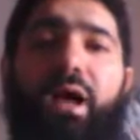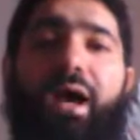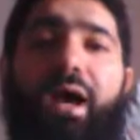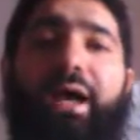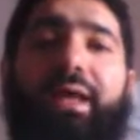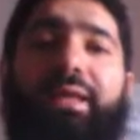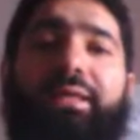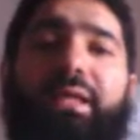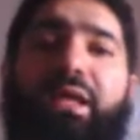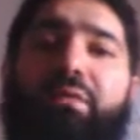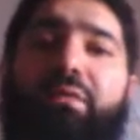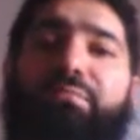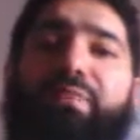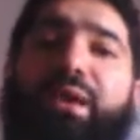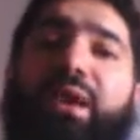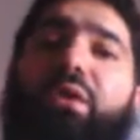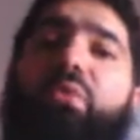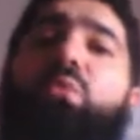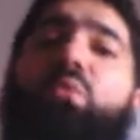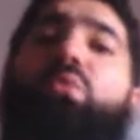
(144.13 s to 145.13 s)
I came
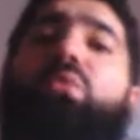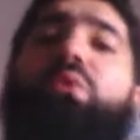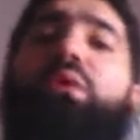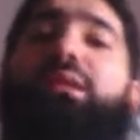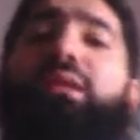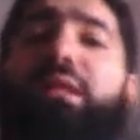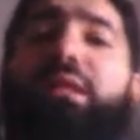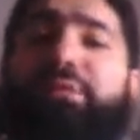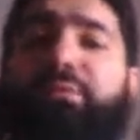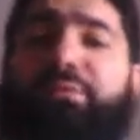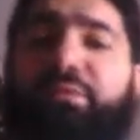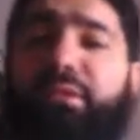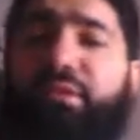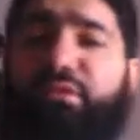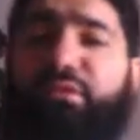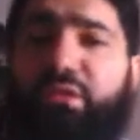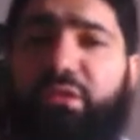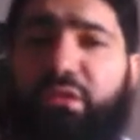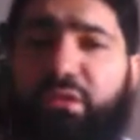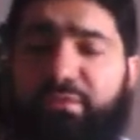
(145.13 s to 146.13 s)
back willingly
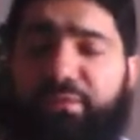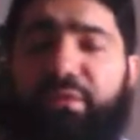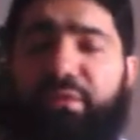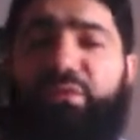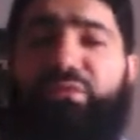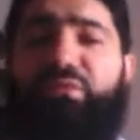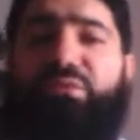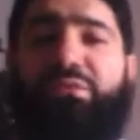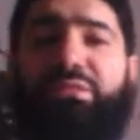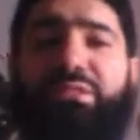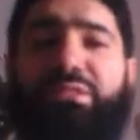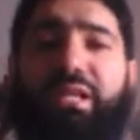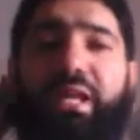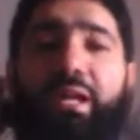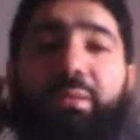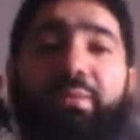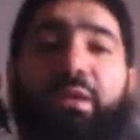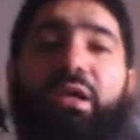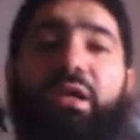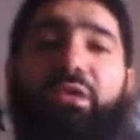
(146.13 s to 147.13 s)
to convert to
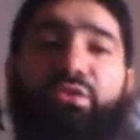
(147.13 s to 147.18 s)
Islam